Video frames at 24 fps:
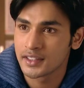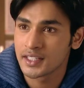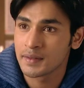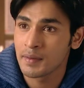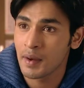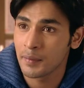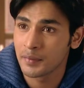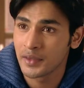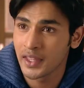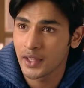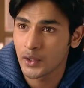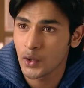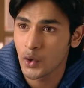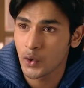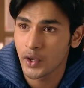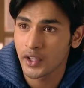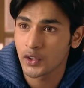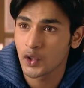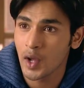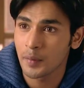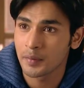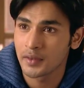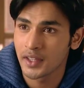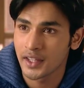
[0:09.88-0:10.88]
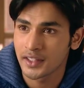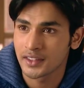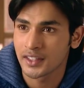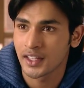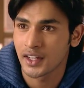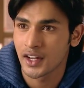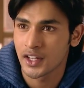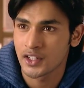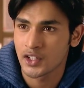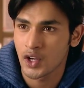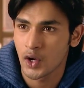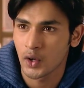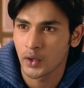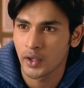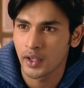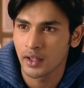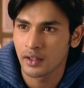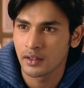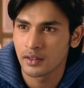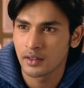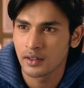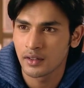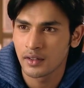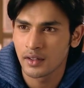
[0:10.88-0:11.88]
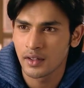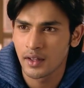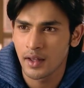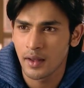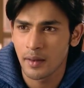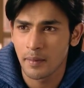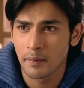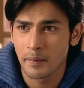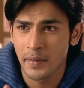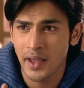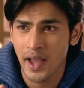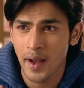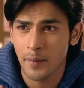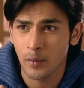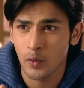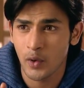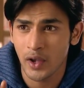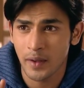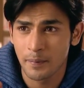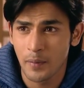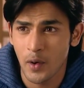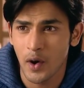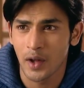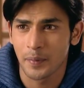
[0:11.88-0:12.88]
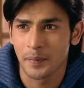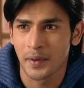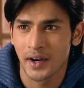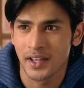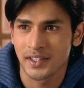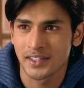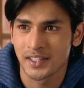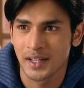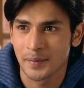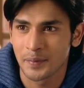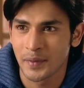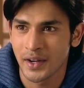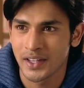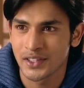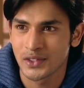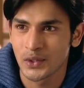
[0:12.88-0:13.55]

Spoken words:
you will not be able to take your eyes off her. I'm going to give you a very big